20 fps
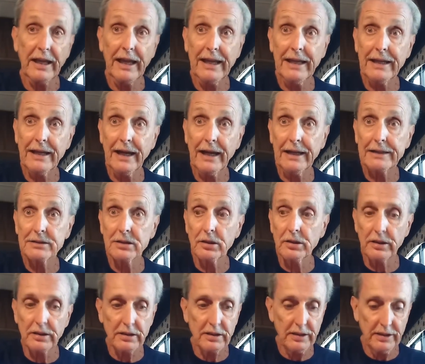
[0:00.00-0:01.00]
hey guys,
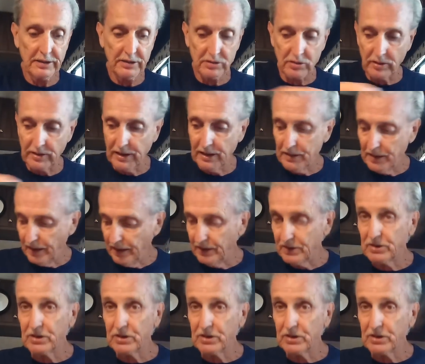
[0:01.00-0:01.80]
look at this or anything.